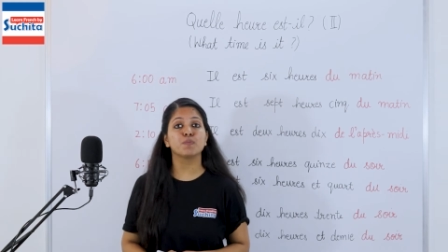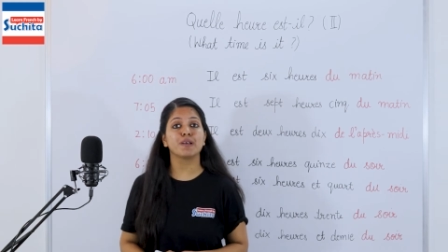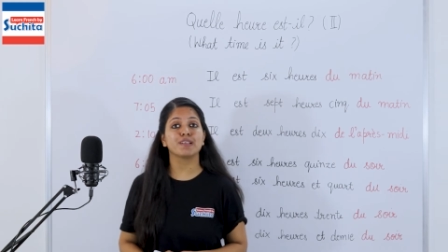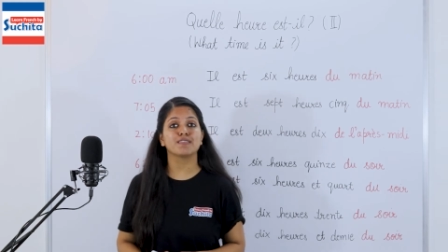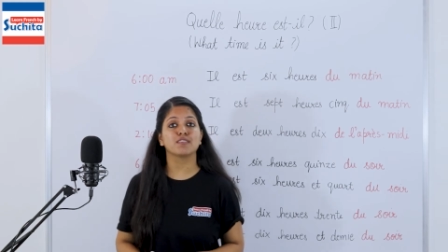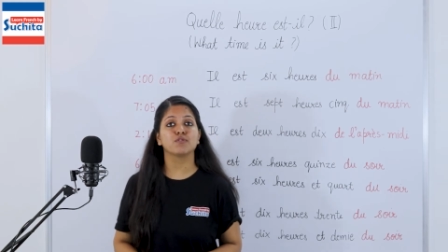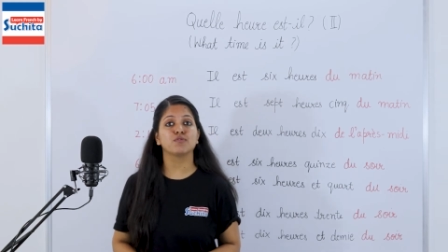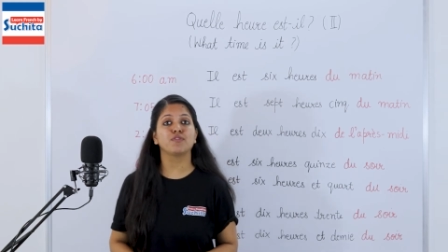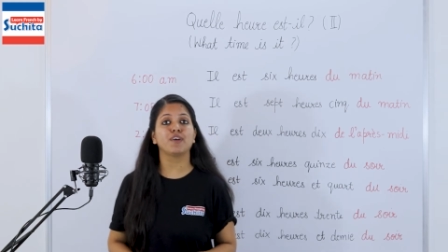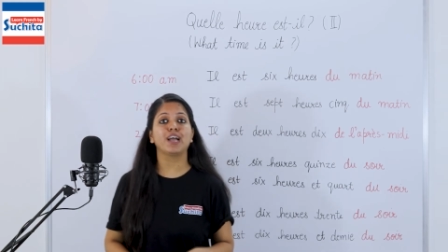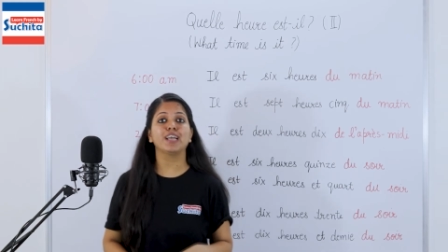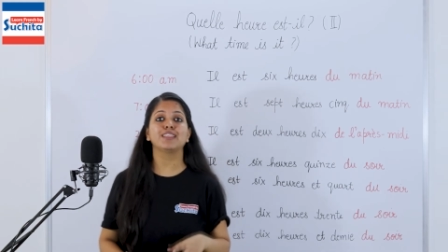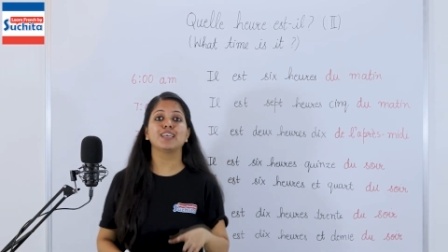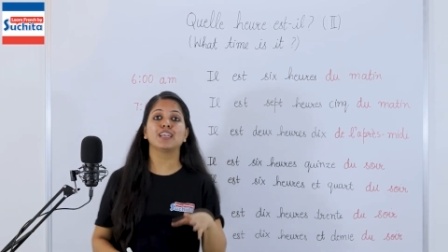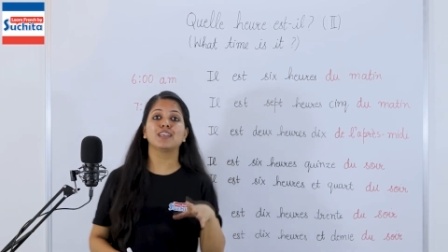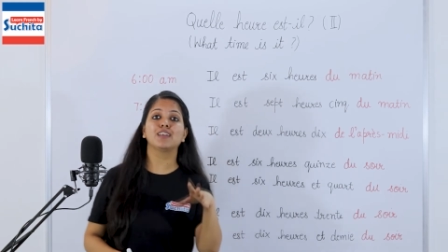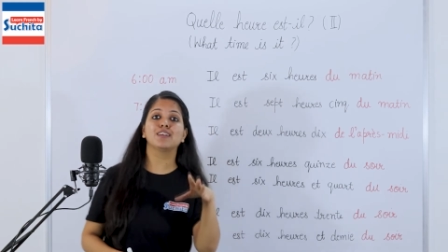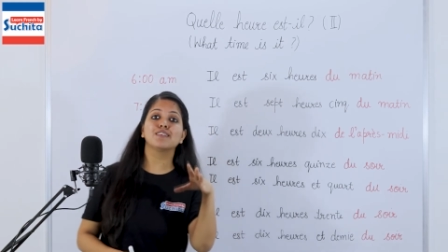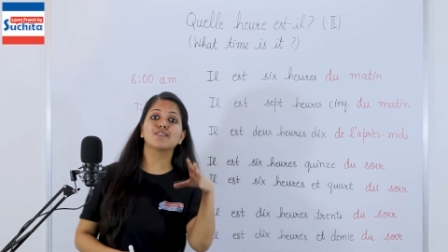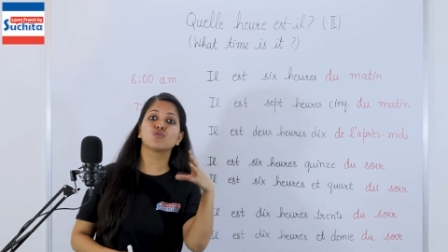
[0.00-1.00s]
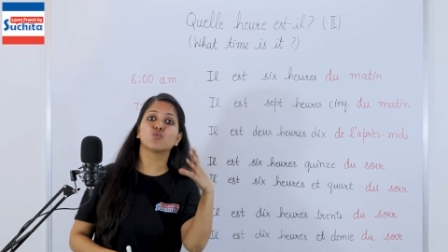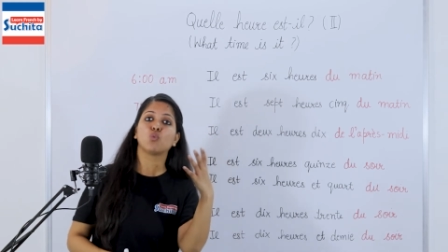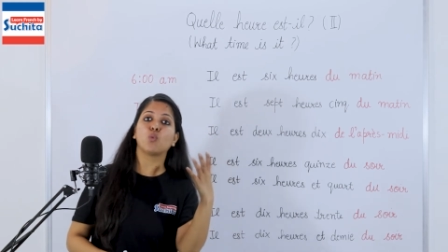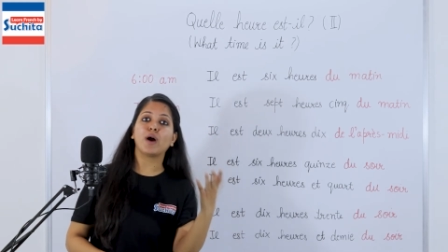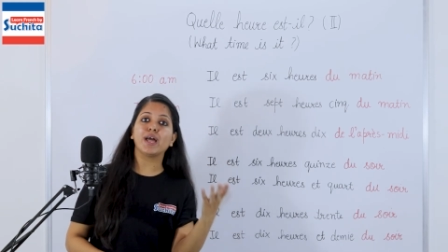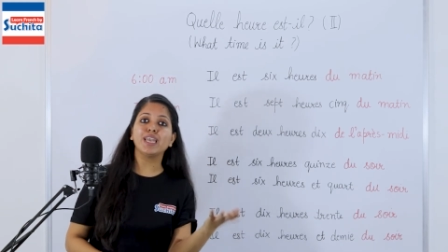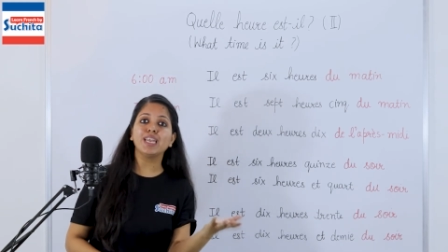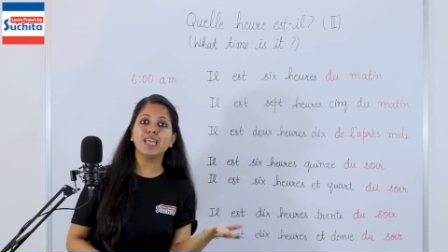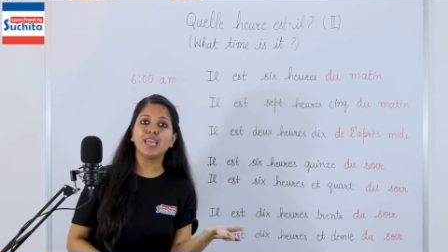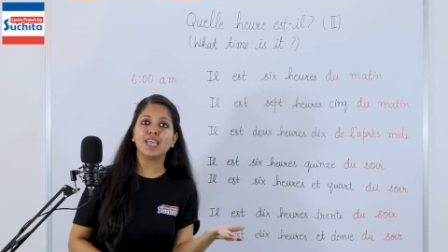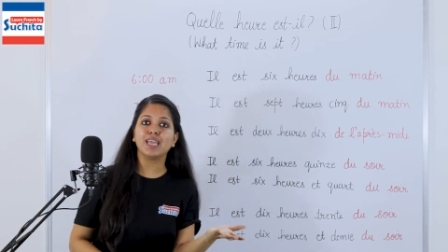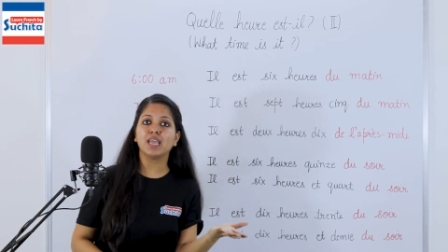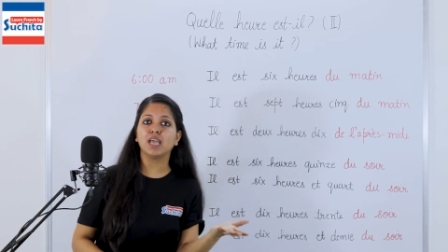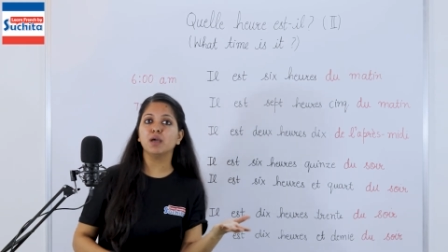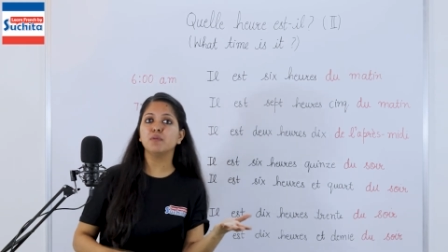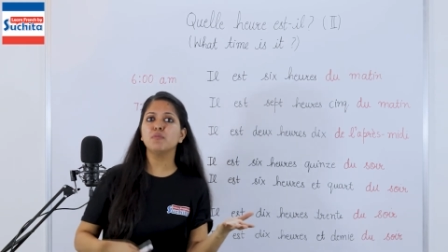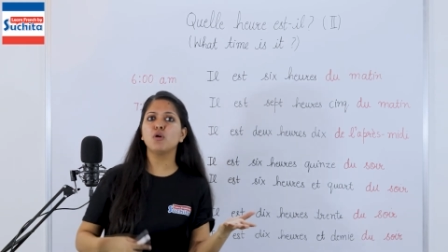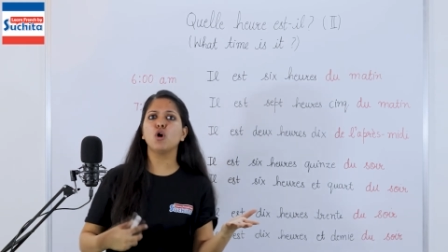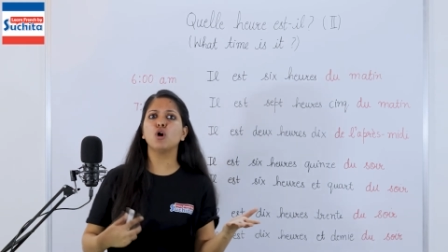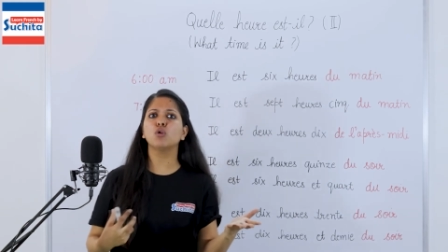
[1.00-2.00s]
specify that it is 1
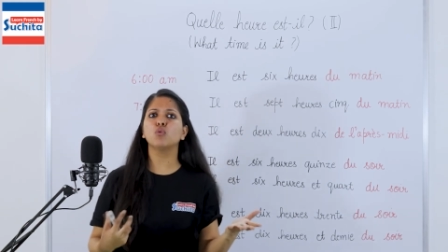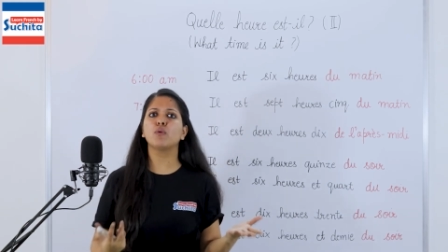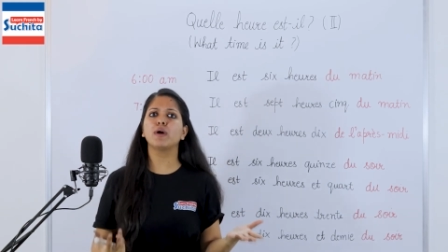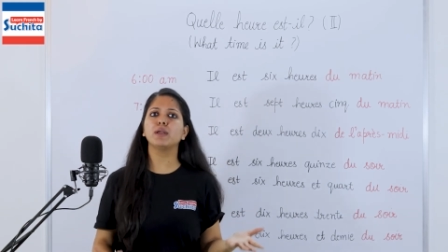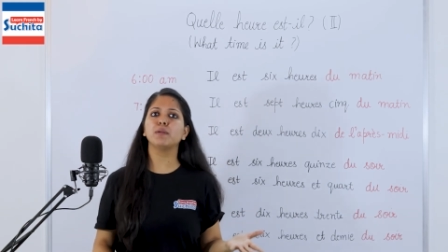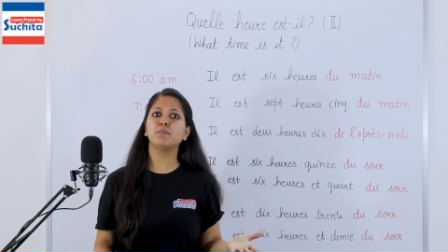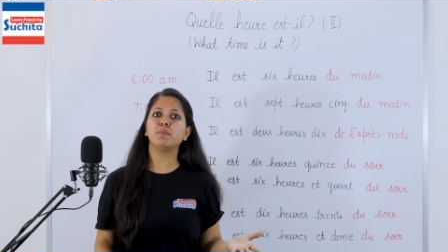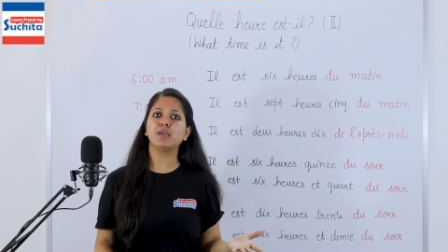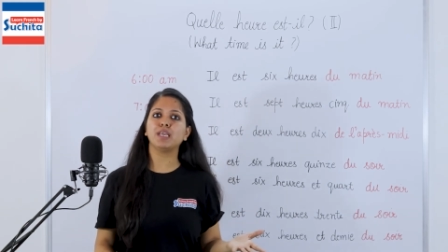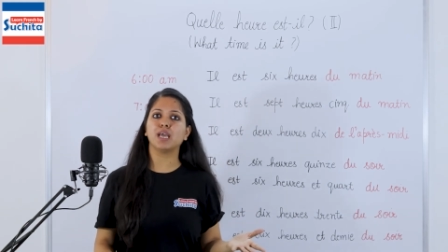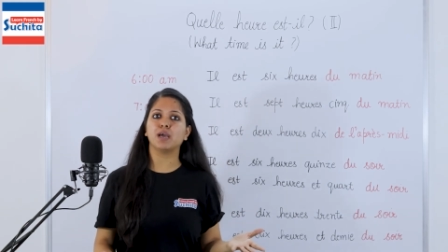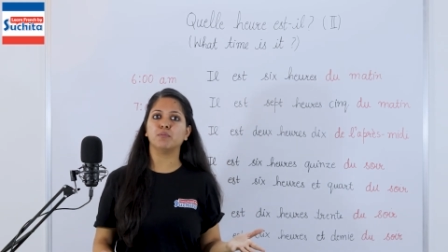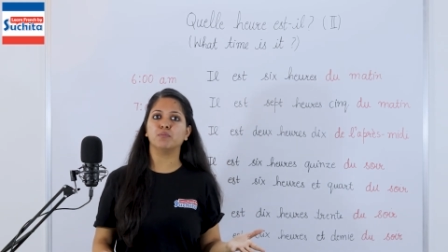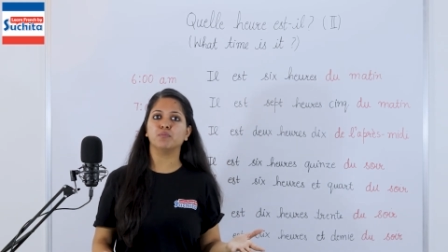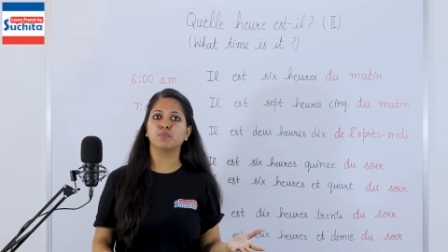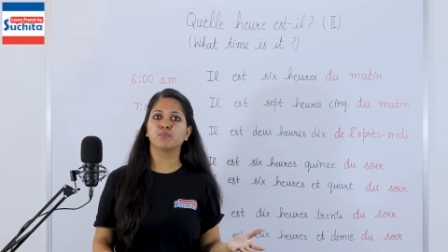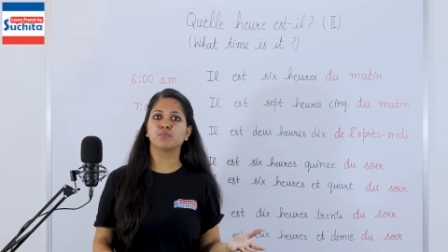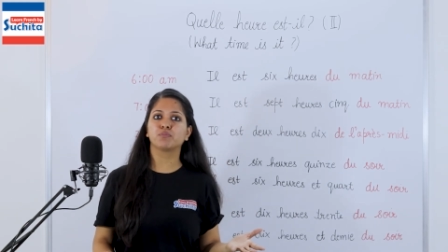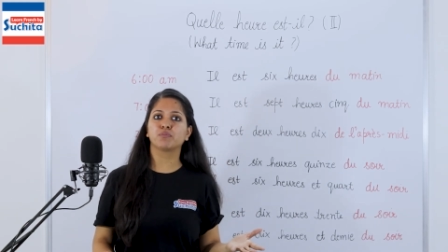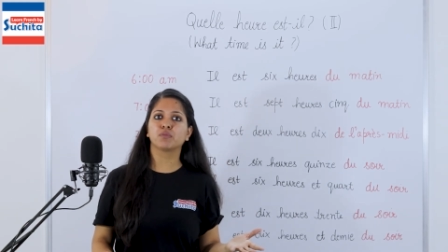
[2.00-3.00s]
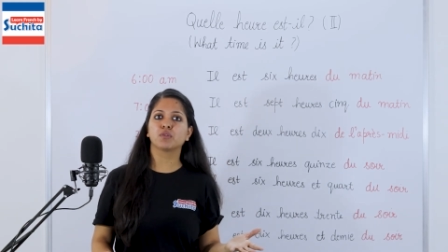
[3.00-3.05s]
AM or 1 PM,